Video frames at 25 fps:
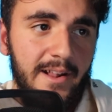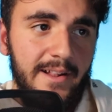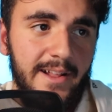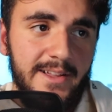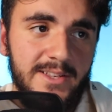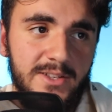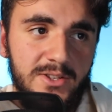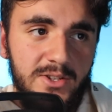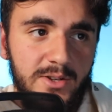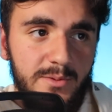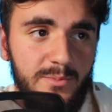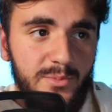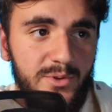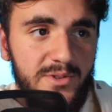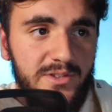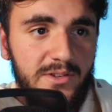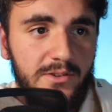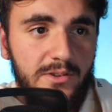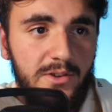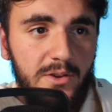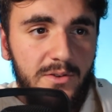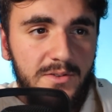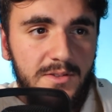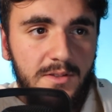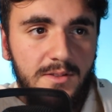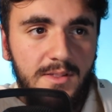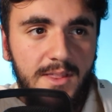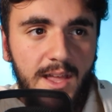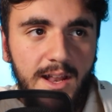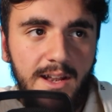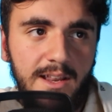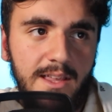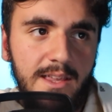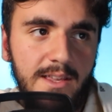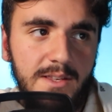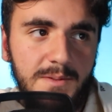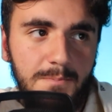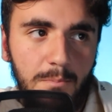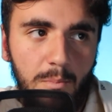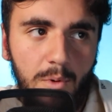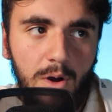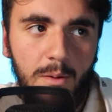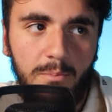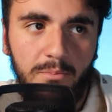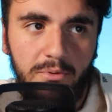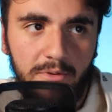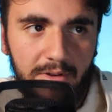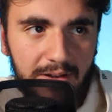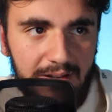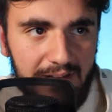Ladies and gentlemen, boys and girls, that is
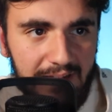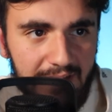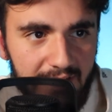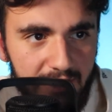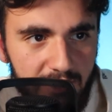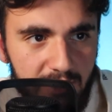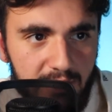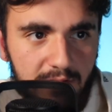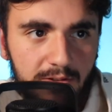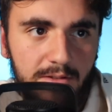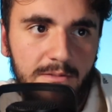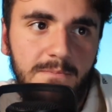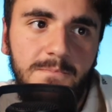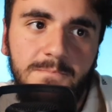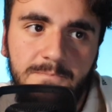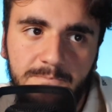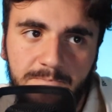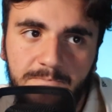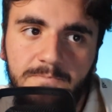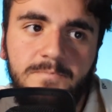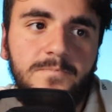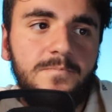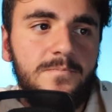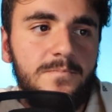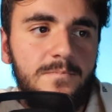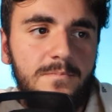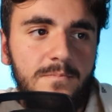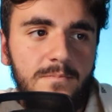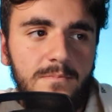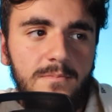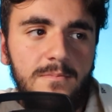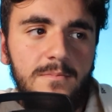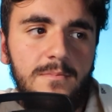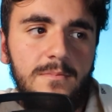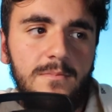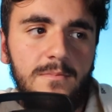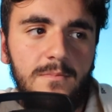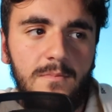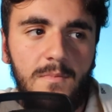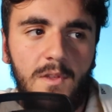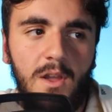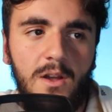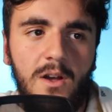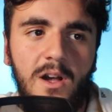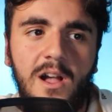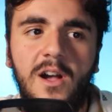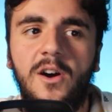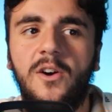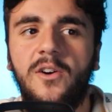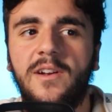my prediction
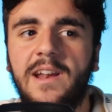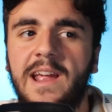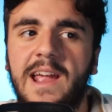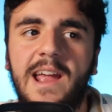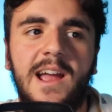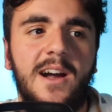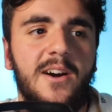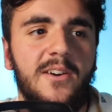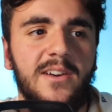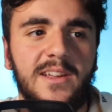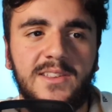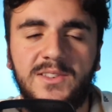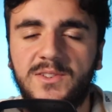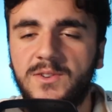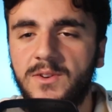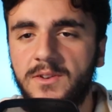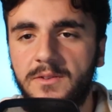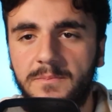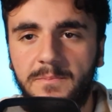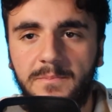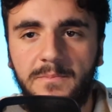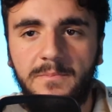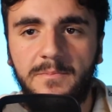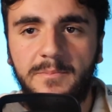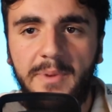on how it's got to